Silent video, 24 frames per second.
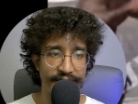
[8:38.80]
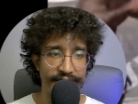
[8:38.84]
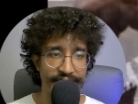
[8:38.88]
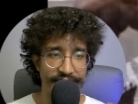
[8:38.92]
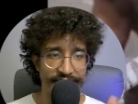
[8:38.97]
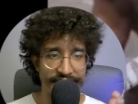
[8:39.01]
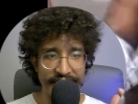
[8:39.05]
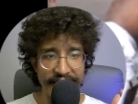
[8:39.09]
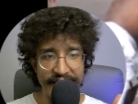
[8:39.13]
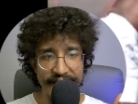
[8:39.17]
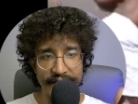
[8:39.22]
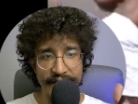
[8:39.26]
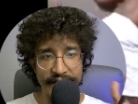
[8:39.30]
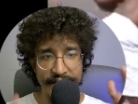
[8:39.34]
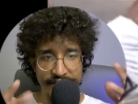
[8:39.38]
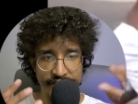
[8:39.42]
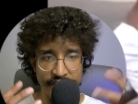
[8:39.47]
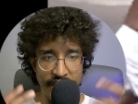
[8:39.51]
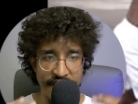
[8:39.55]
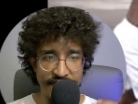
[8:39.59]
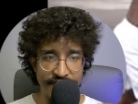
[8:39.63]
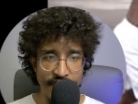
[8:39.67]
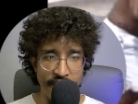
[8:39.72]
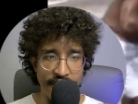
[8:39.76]
taking his
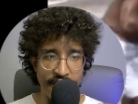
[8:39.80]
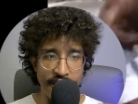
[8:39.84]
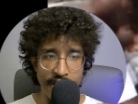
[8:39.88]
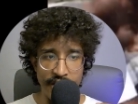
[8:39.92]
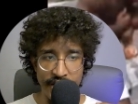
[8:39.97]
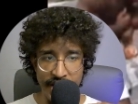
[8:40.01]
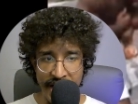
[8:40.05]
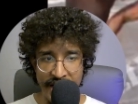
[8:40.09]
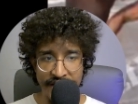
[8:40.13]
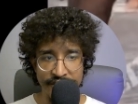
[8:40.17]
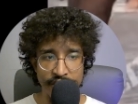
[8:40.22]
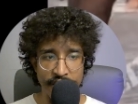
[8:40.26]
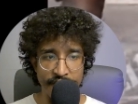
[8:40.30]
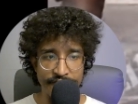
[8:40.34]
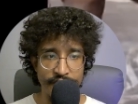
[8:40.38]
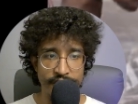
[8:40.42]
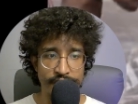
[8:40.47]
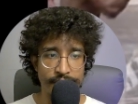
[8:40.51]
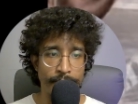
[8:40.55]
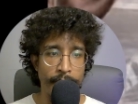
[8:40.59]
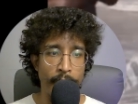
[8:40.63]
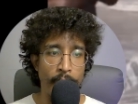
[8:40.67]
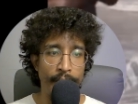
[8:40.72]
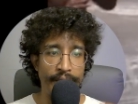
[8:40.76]
eye off, eyes off
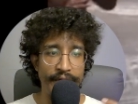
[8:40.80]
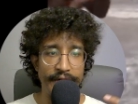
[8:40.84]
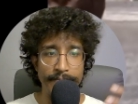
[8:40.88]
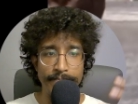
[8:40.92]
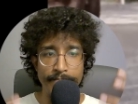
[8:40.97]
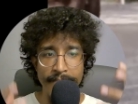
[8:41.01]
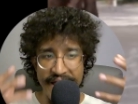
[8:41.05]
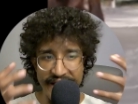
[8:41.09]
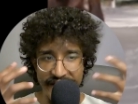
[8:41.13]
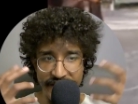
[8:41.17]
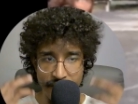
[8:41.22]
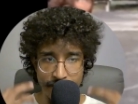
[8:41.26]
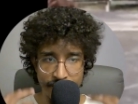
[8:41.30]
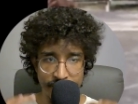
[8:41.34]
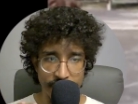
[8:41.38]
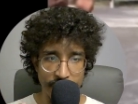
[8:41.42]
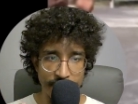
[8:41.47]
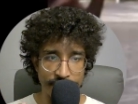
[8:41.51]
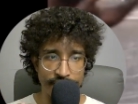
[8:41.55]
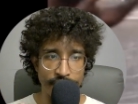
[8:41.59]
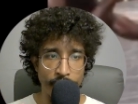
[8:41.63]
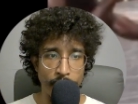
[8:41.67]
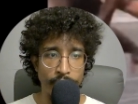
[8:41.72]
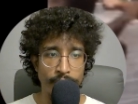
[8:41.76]
his opponent, making
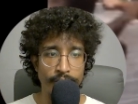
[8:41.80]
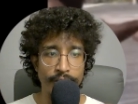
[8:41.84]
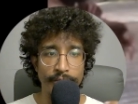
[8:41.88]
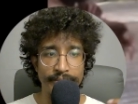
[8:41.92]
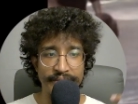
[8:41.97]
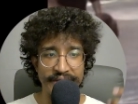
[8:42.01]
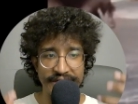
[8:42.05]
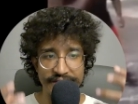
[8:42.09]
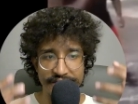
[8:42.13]
himself vulnerable because